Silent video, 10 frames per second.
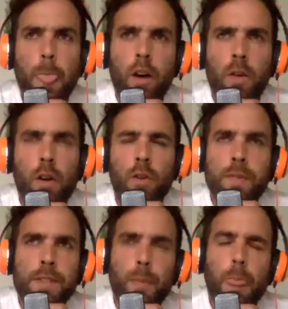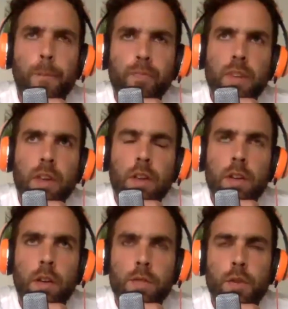was
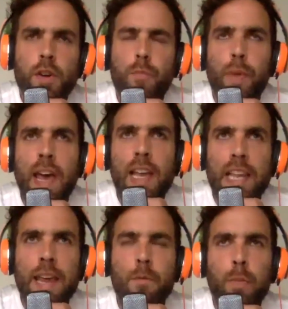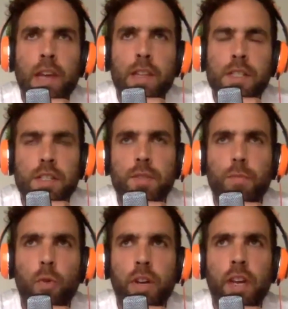talking to Pat Lamb about this
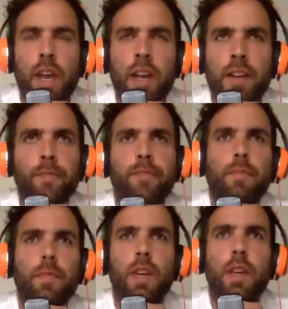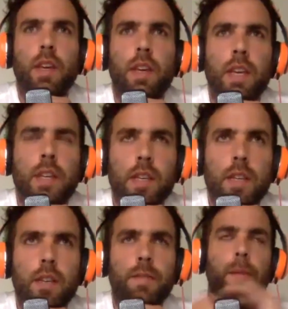morning, and I
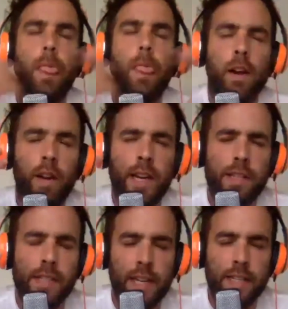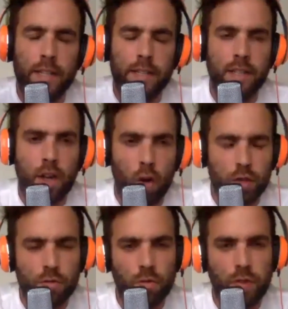get the sense that it's a
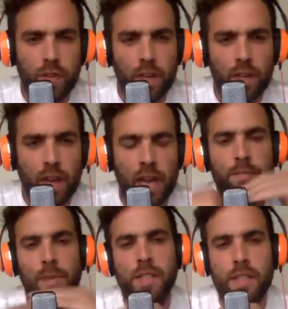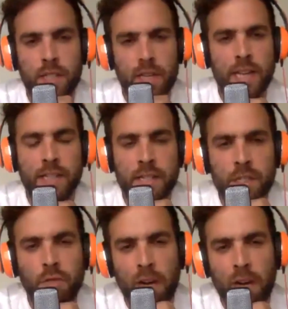cultural thing as much as it is a
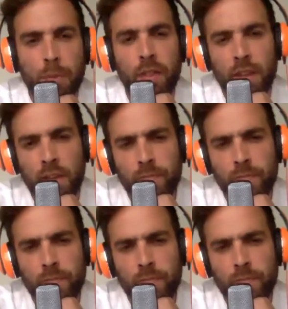rugby thing.